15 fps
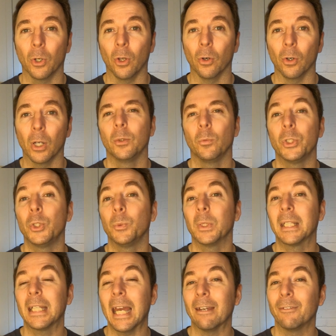clog, which you
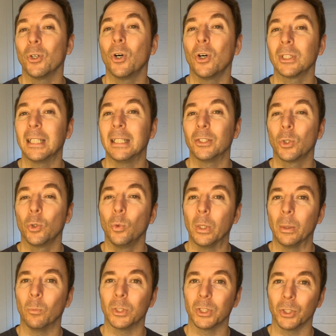would get if your hot end
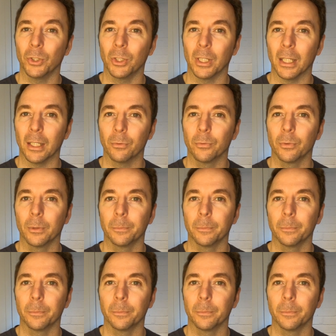cooling wasn't good enough.